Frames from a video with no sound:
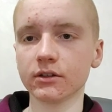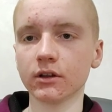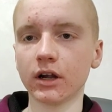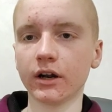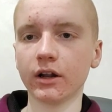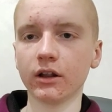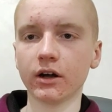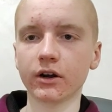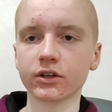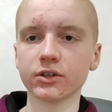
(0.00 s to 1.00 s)

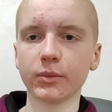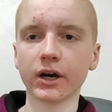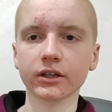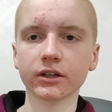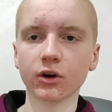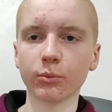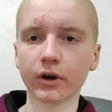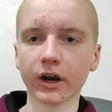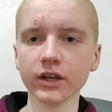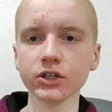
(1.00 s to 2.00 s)
large mining
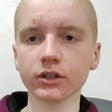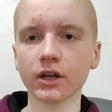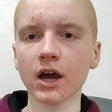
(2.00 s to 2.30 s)
operations